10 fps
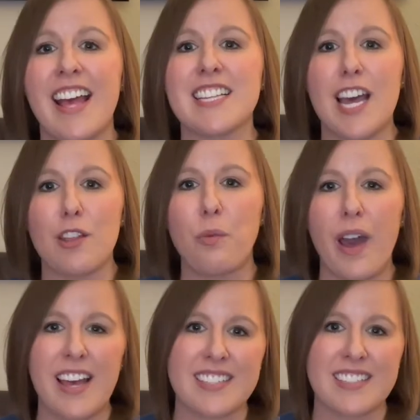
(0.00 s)

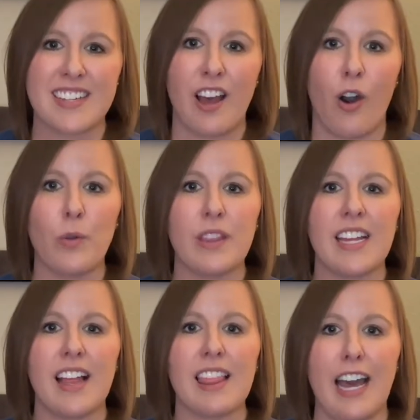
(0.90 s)
Southwest only
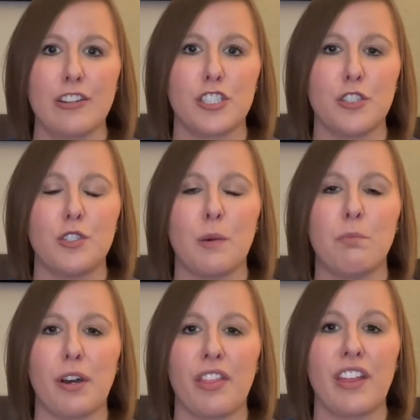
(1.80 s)
allows you to
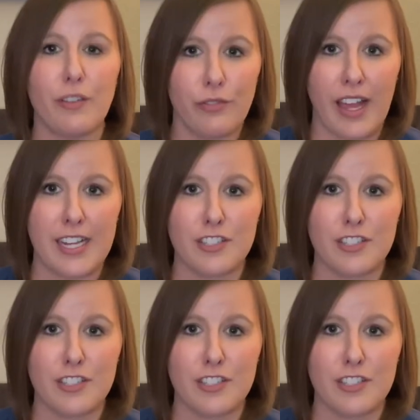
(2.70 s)
book their flights